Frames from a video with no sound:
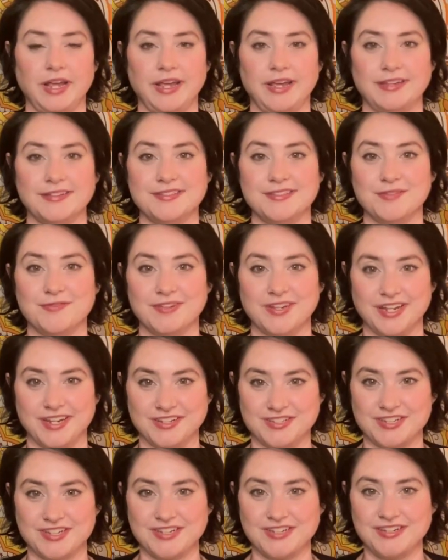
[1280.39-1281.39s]
a
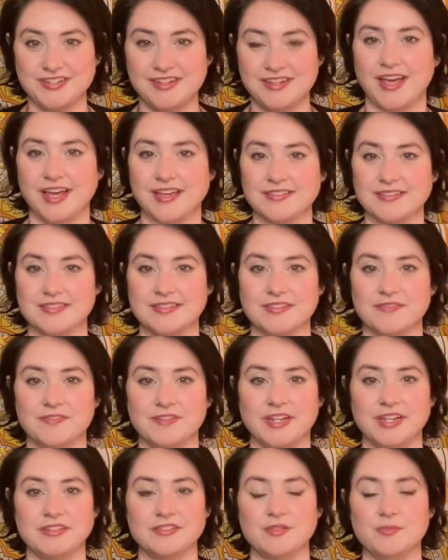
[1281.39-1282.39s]
divination as a
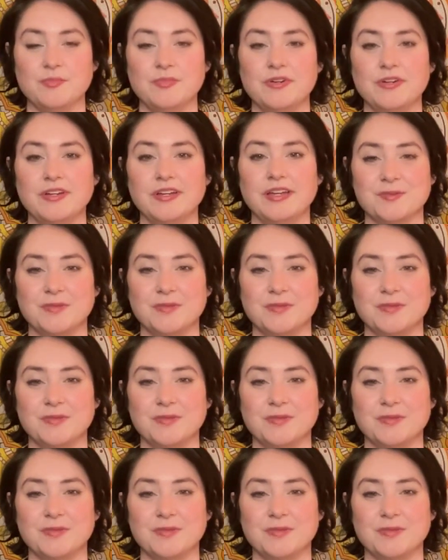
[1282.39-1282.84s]
divination book.